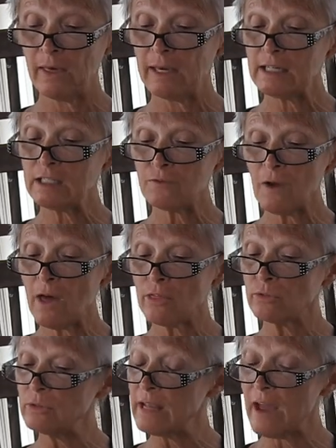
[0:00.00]
His
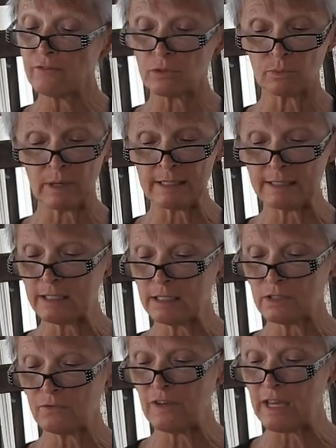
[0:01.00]
father never raised
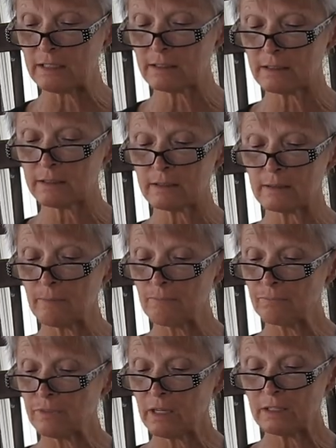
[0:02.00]
his fists,
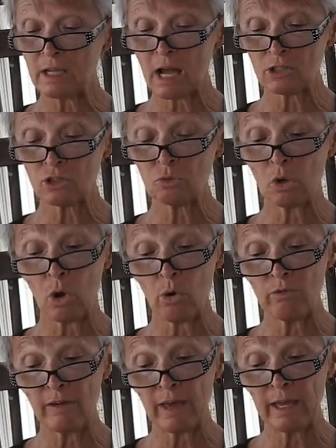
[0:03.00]
not to
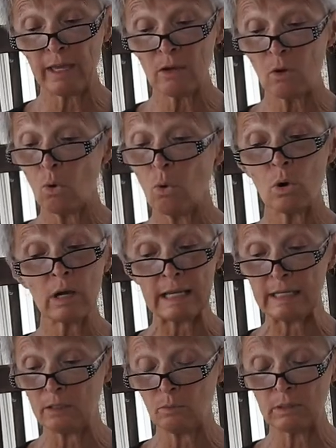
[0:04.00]
Ove or
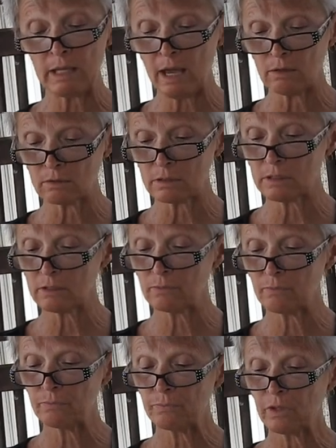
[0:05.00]
anyone else.
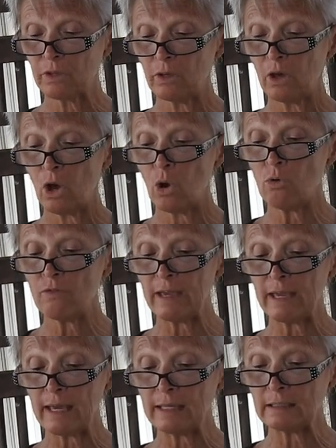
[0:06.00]

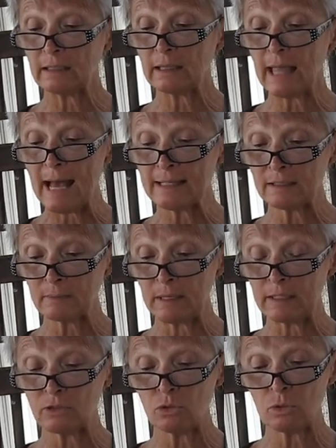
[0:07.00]
Ove had
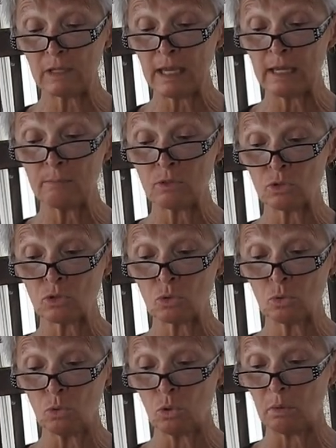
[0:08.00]
classmates who came to
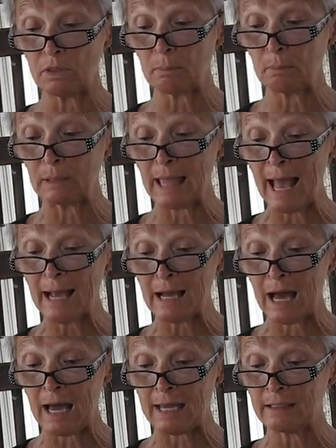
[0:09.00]
school with black
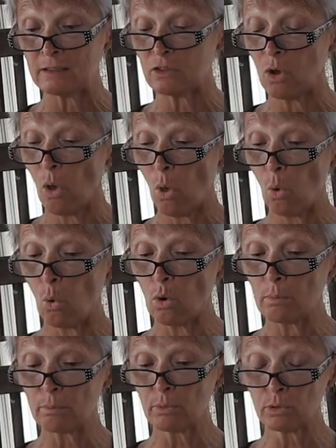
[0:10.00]
eyes
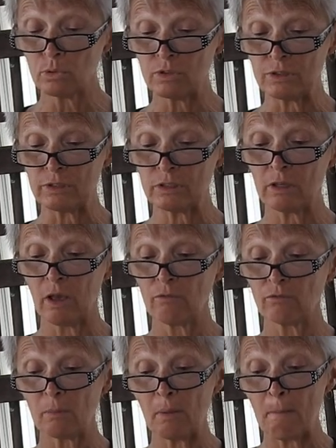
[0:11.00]
or bruises
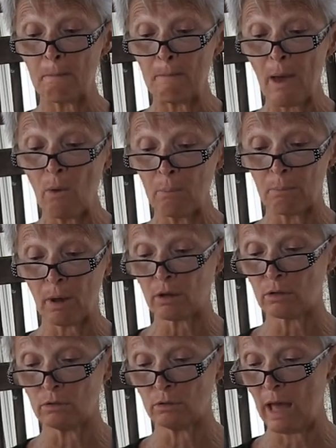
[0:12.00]
from a belt
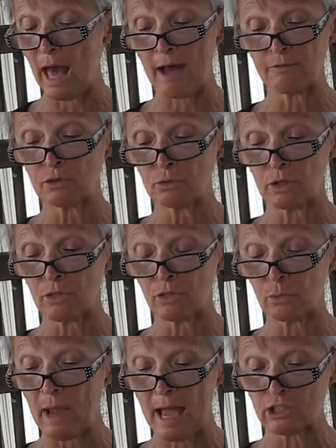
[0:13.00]
buckle after a
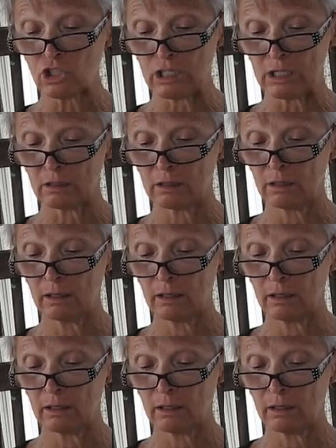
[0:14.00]
thrashing,